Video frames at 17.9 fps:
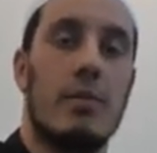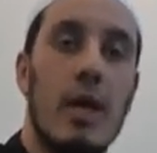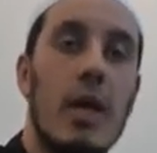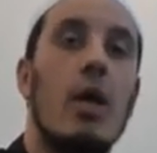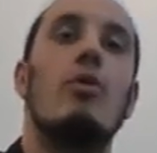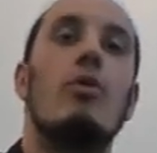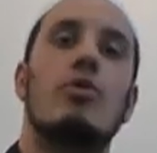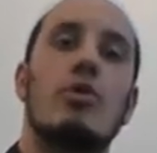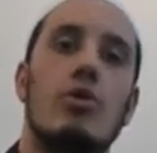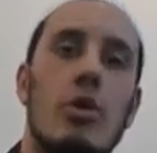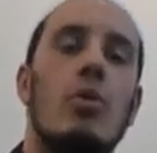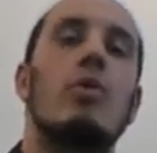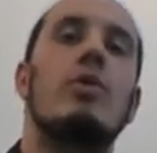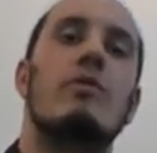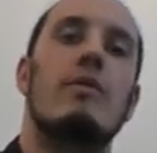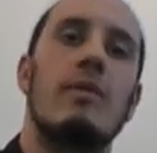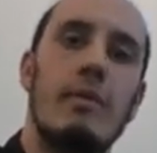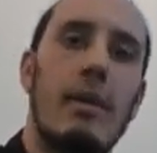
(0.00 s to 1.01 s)
We should
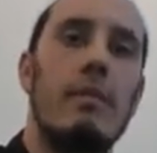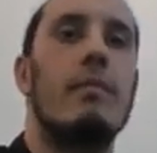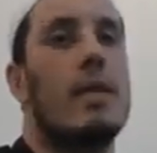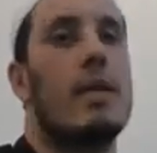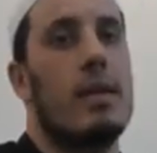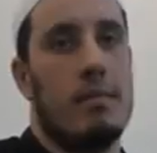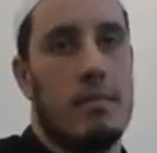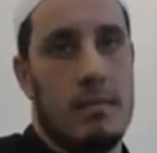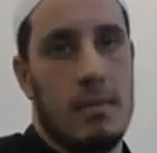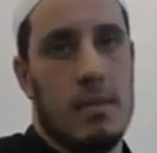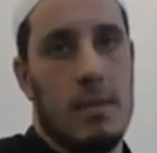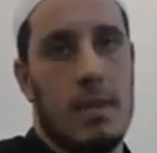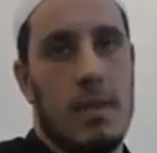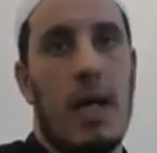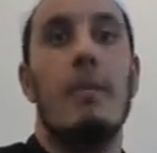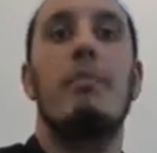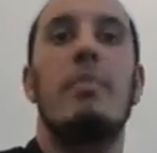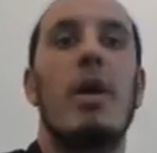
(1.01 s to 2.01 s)
always remember them
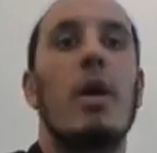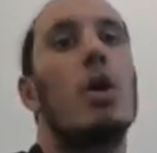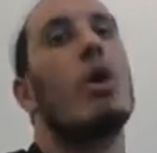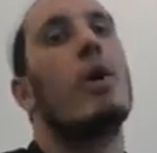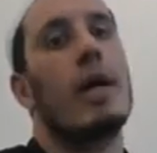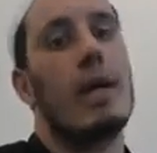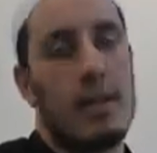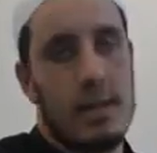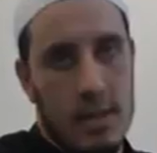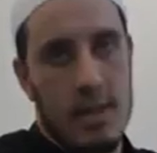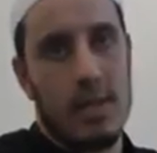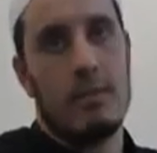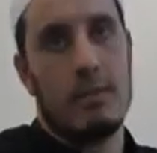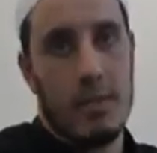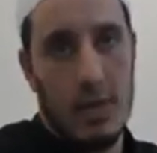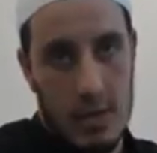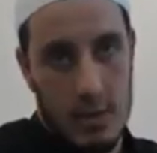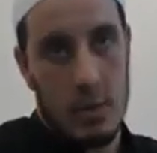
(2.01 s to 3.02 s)
and be loyal to
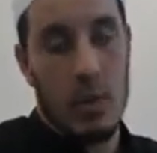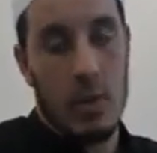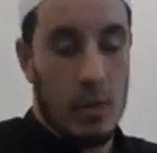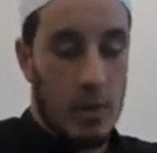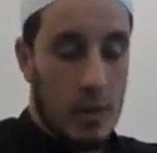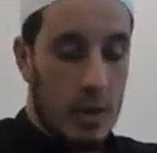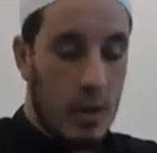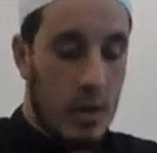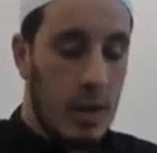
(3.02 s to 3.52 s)
them as well.